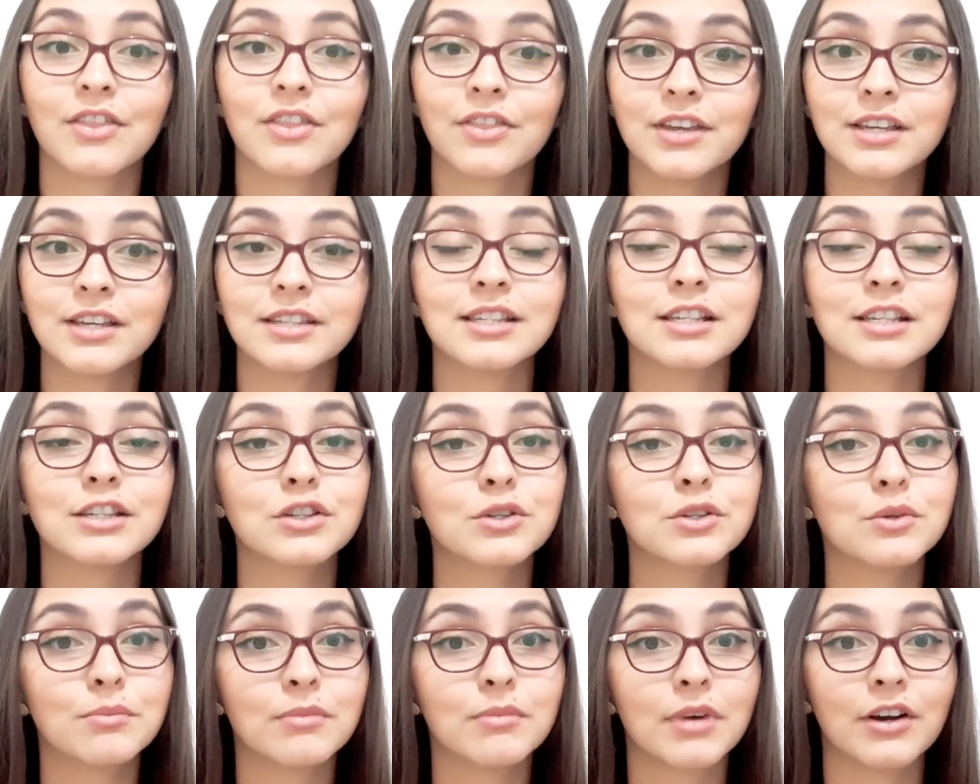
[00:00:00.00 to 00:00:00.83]
This is
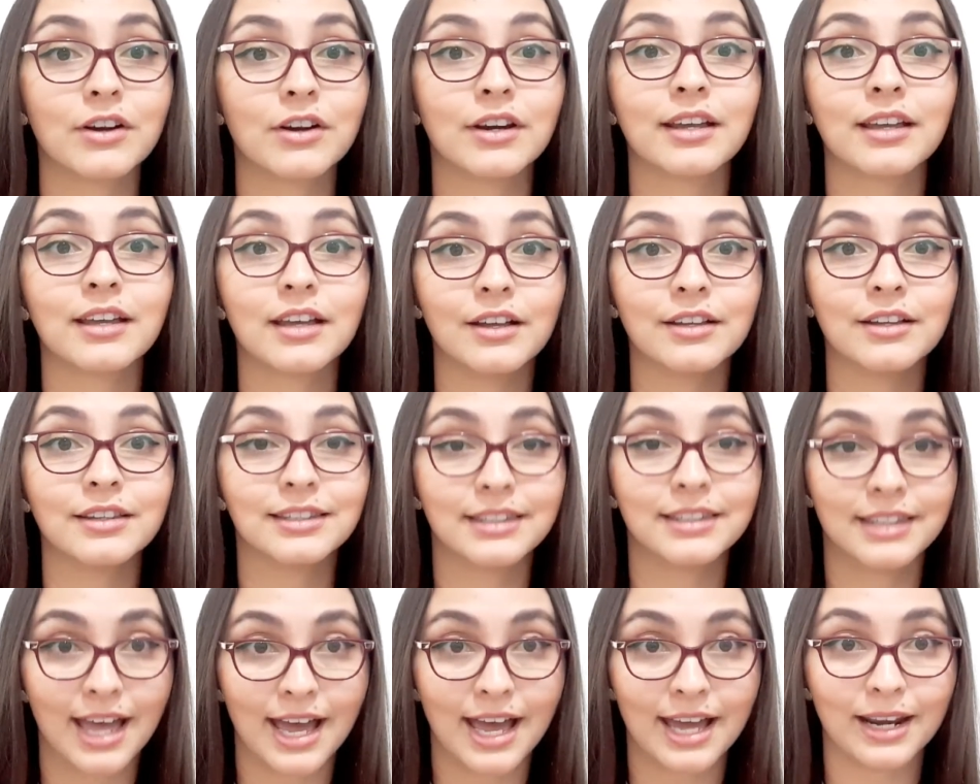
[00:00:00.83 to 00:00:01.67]
numerical
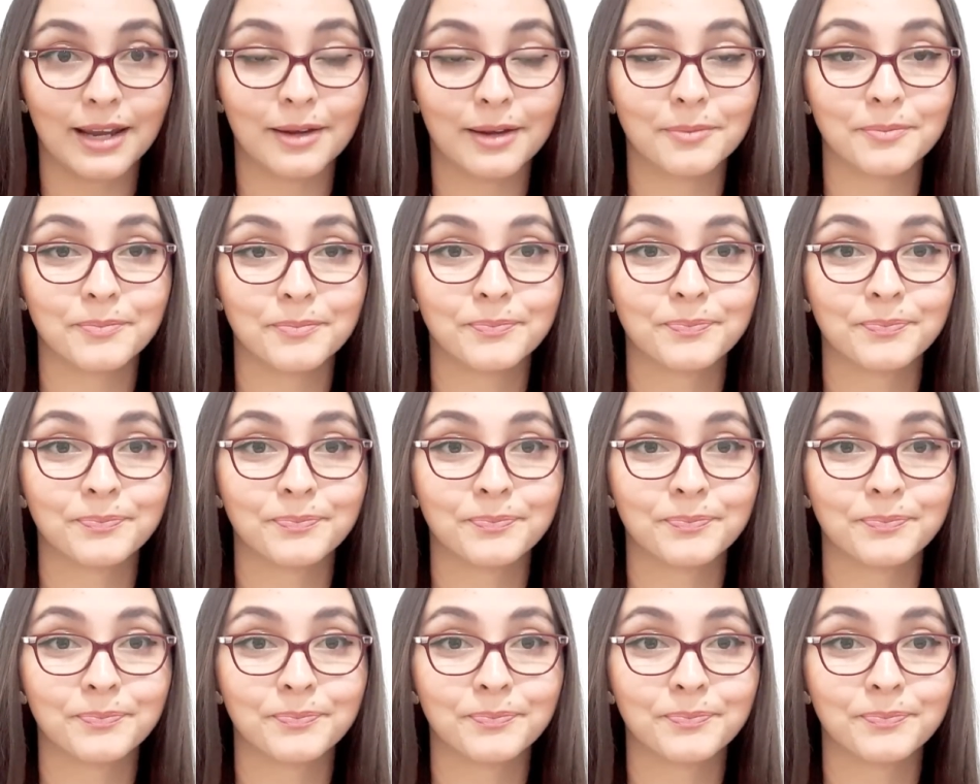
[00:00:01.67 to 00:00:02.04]
data.